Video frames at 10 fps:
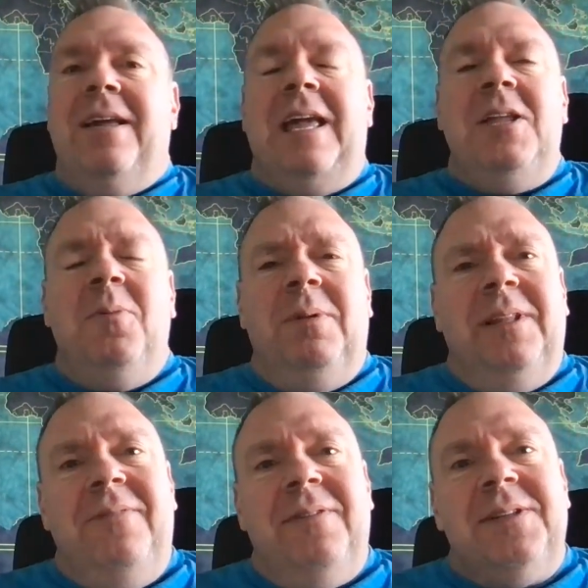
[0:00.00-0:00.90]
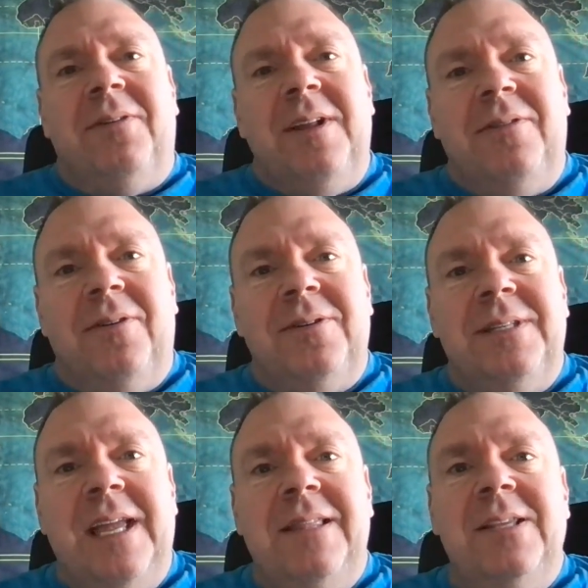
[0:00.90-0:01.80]
Can you believe it's already
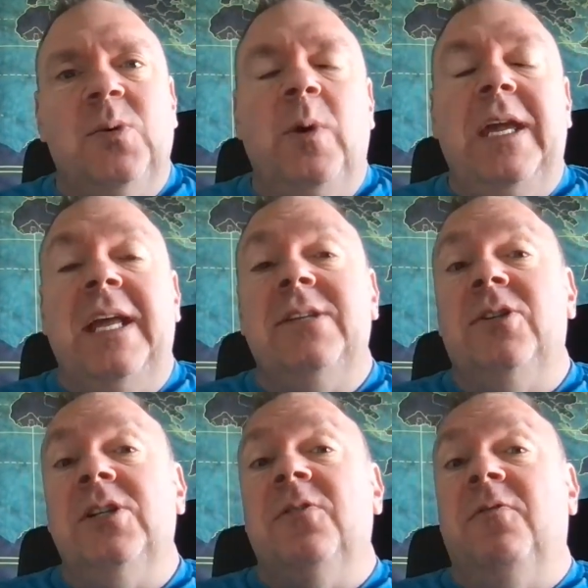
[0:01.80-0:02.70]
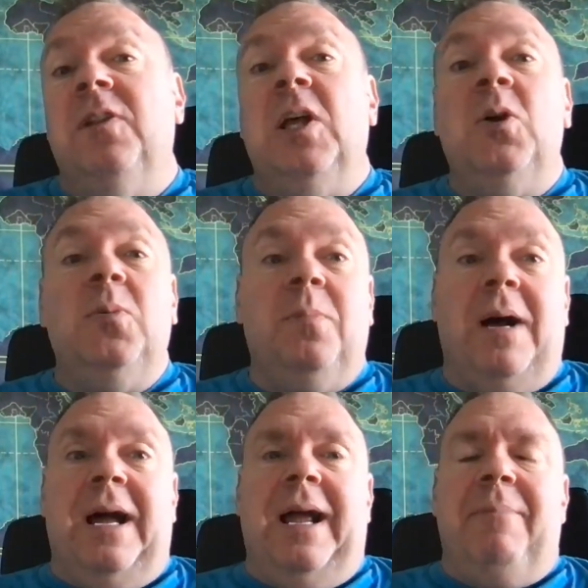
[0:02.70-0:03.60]
Thursday? This week has just flown
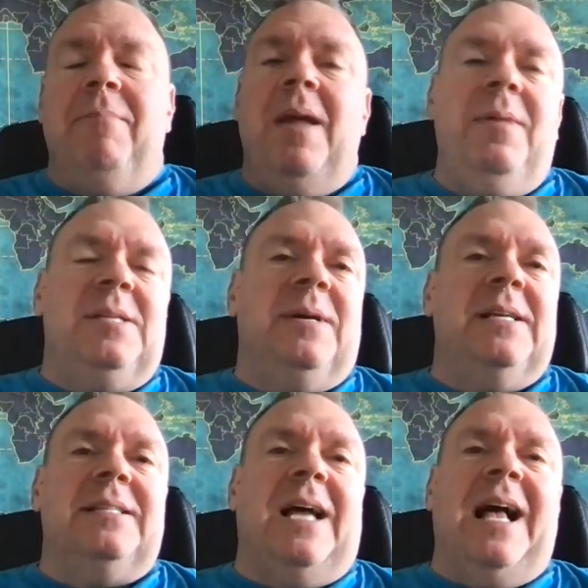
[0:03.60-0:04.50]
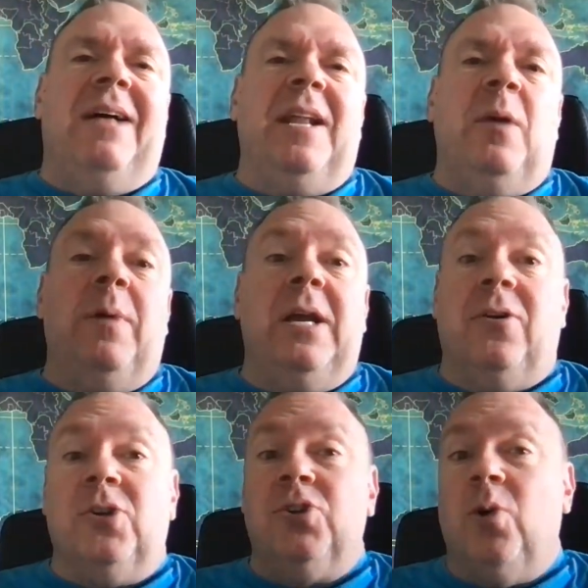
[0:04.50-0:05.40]
by. Maybe it's because it's a holiday week
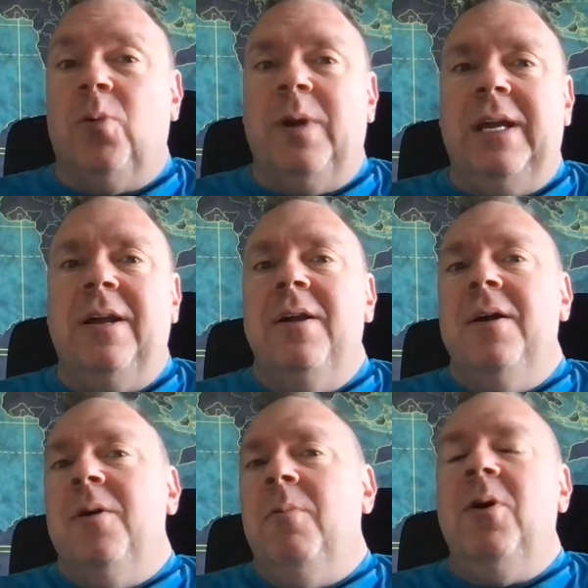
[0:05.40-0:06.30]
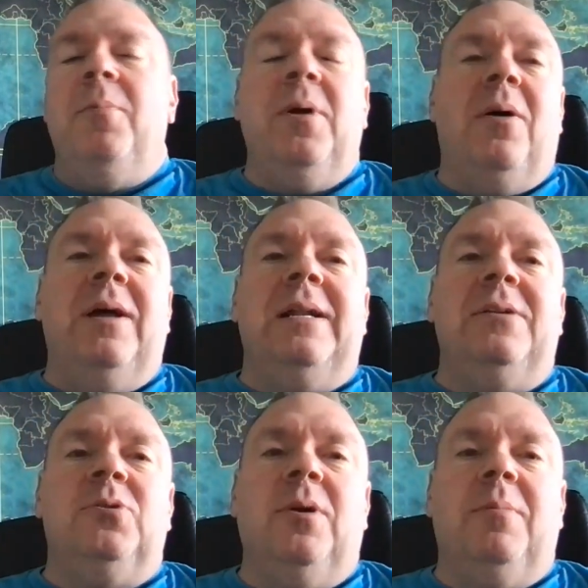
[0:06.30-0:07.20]
or a short week. We hope you all had an
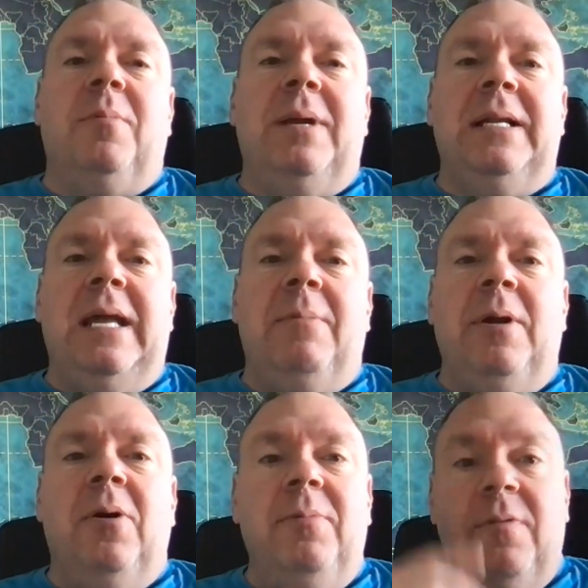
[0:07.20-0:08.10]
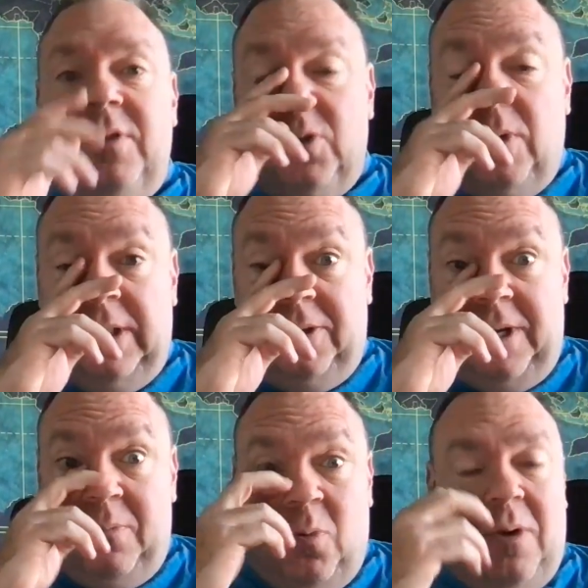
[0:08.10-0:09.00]
enjoyable Monday, and we hope you've enjoyed
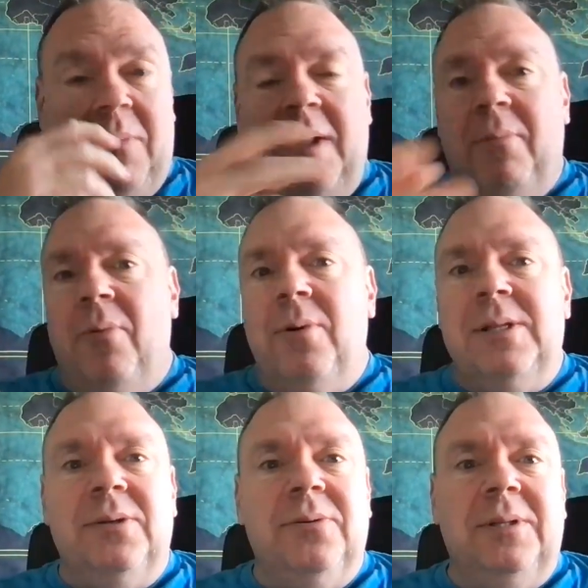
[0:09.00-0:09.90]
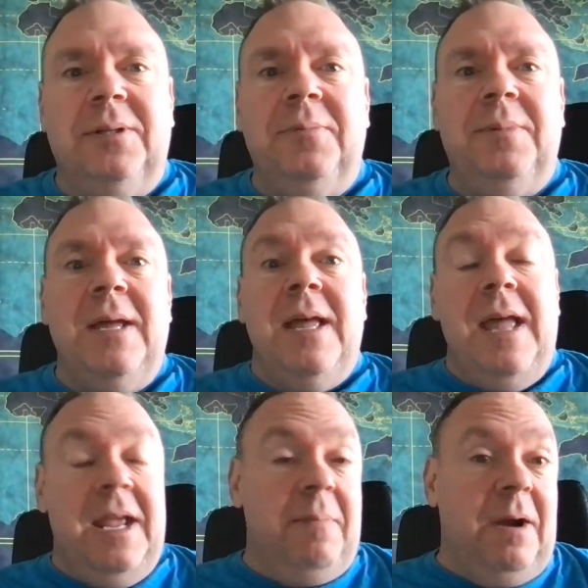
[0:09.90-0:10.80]
learning more about Boyd's OODA loop
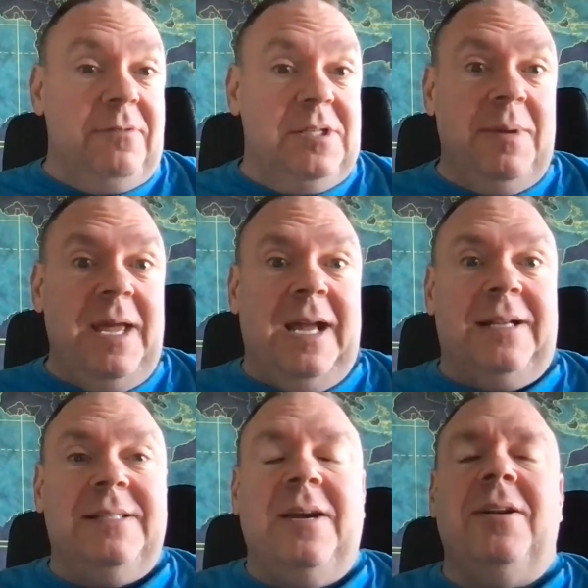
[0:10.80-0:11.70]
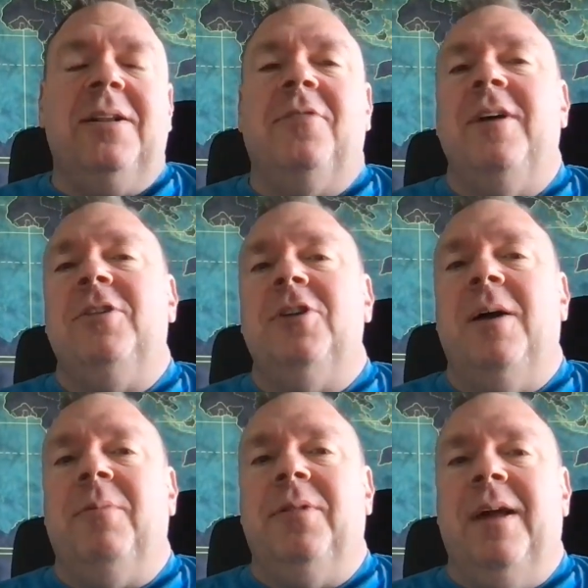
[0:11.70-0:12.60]
and about respect. Sarah did a great
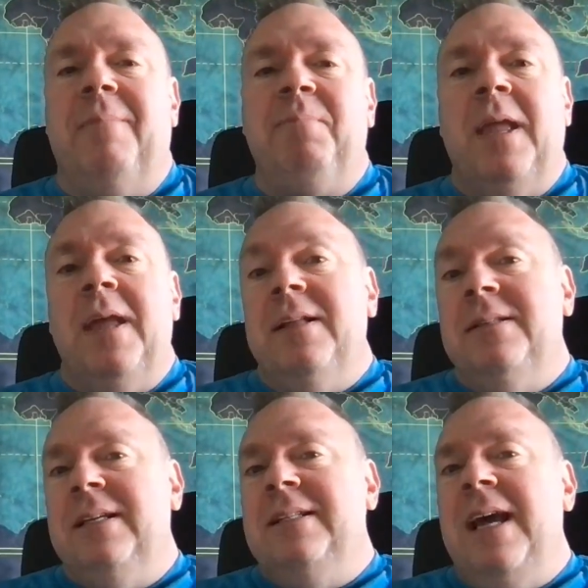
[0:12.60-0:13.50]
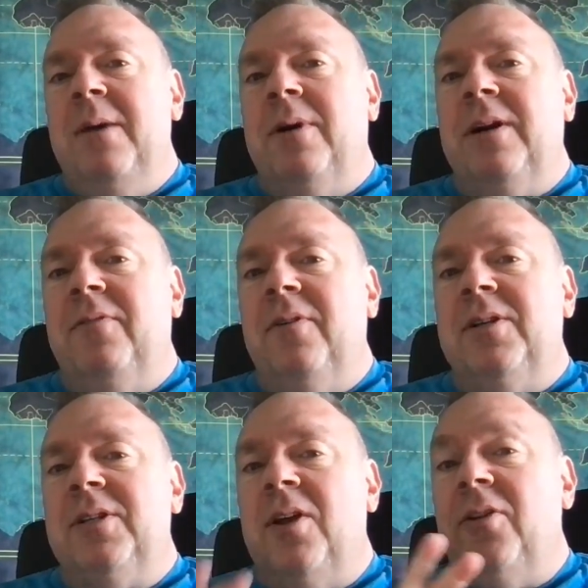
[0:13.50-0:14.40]
job with that. Today, we're going to
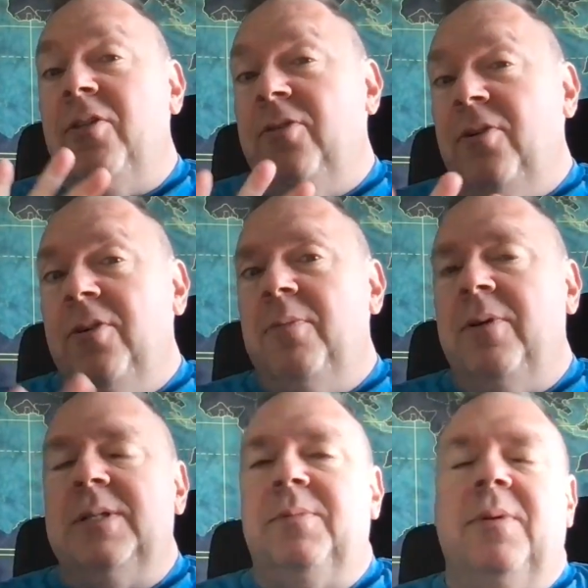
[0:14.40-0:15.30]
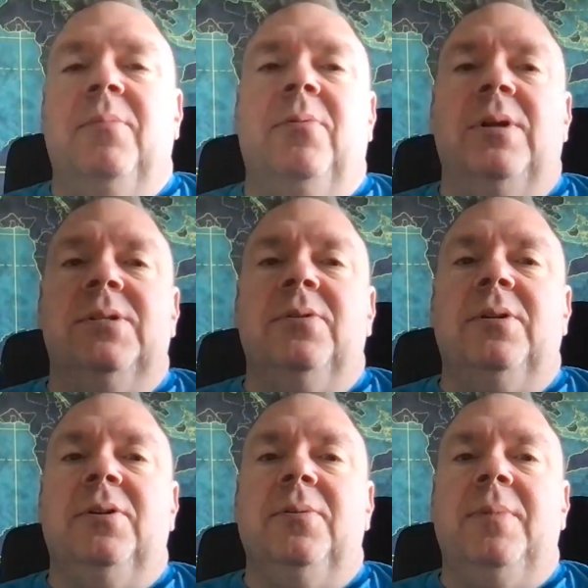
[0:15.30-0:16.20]
focus on the third principle in Boyd's
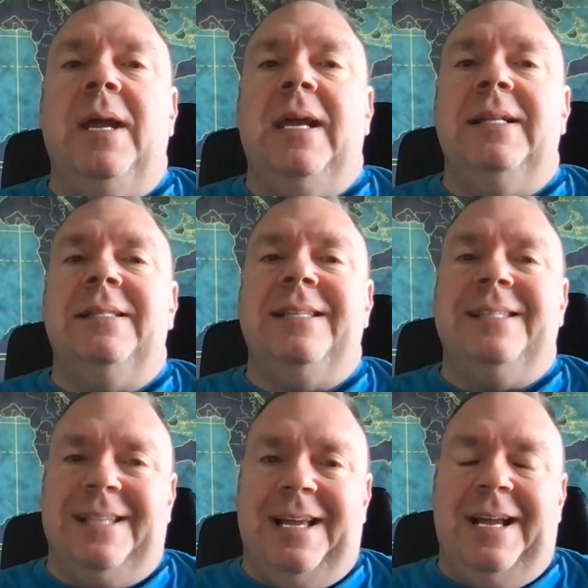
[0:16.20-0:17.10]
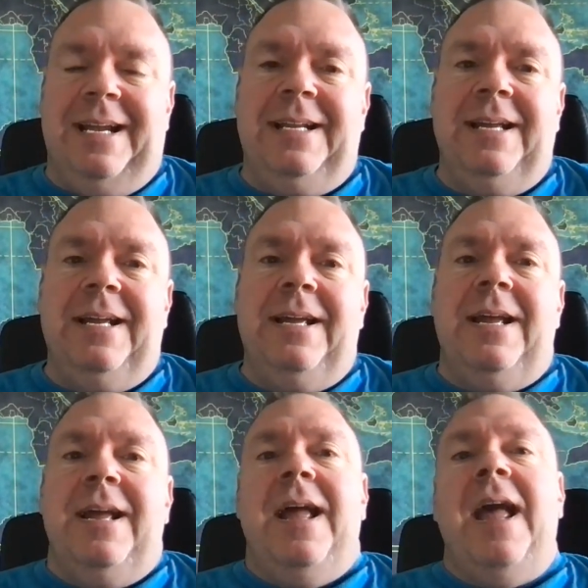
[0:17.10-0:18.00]
OODA loop, and it's decide.
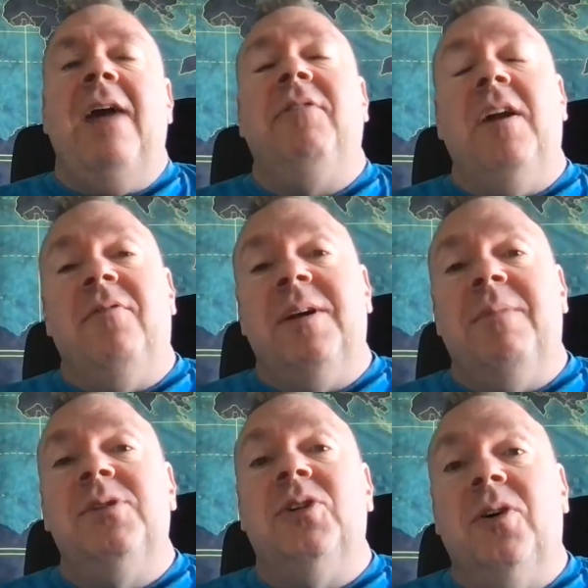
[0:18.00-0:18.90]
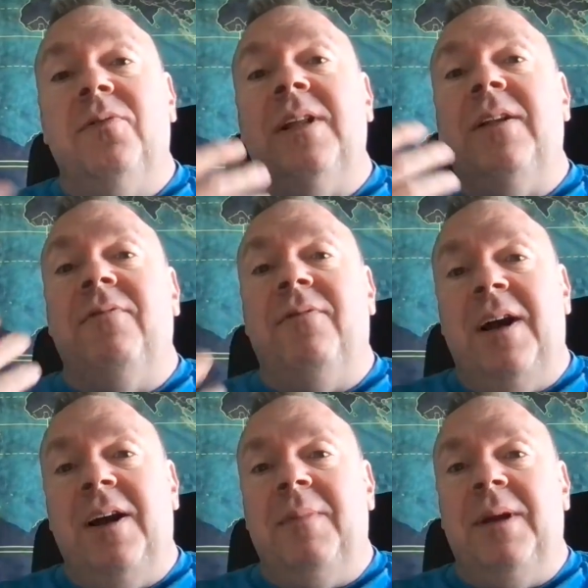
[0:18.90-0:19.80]
After having observed an
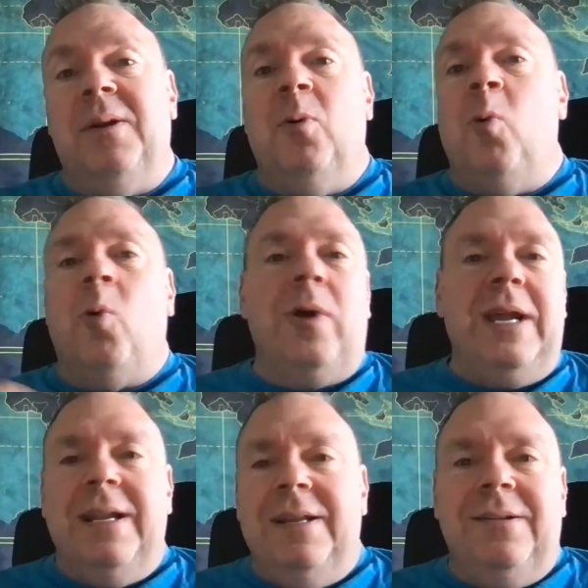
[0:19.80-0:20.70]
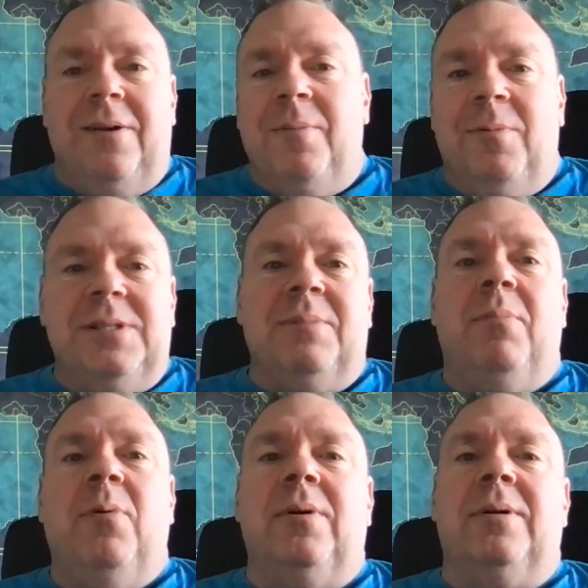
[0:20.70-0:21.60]
environment and oriented on what's
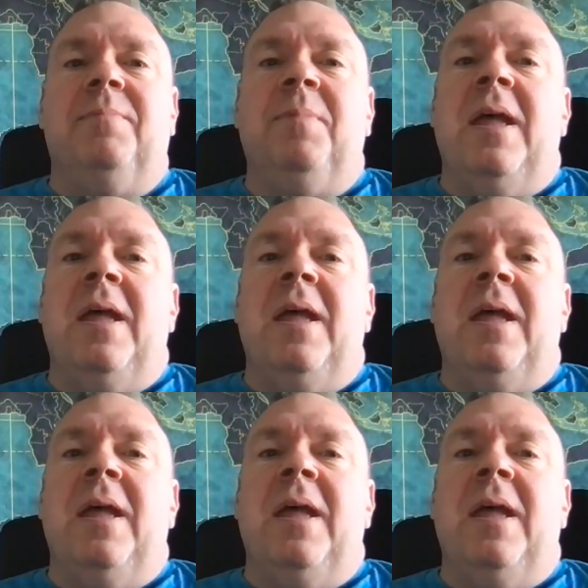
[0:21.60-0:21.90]
important,